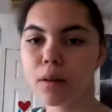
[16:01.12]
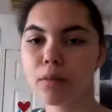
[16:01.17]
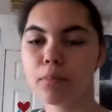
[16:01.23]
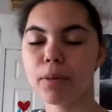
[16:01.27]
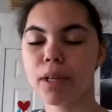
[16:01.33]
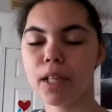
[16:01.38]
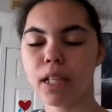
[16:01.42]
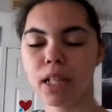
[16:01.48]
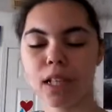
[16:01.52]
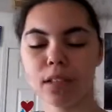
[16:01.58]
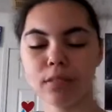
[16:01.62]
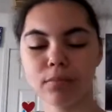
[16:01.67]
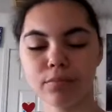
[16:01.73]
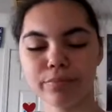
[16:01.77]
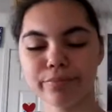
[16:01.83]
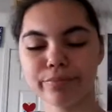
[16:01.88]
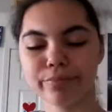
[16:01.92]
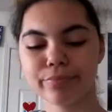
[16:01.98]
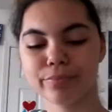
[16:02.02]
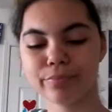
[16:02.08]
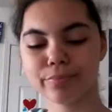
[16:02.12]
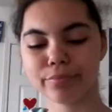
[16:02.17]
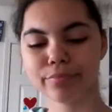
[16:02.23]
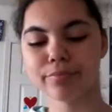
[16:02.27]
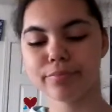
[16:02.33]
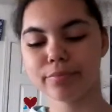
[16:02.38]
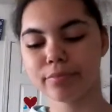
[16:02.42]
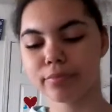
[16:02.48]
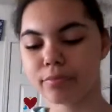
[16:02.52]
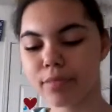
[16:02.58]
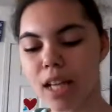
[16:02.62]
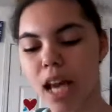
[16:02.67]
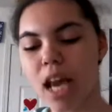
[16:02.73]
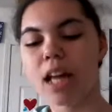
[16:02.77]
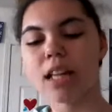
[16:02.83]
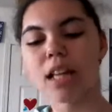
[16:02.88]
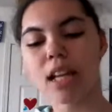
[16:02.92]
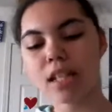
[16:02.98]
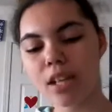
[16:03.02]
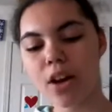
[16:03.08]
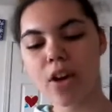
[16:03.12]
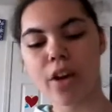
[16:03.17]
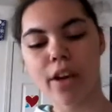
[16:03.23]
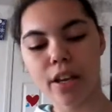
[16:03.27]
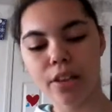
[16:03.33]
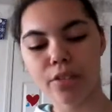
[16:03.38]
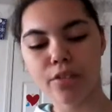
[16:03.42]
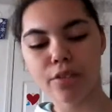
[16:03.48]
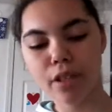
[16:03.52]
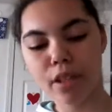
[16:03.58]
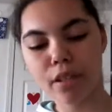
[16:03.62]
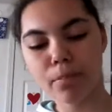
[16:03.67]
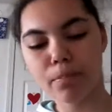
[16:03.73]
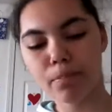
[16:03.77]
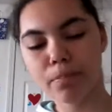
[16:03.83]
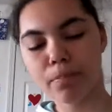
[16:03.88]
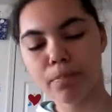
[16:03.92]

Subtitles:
But yeah, that's how I can read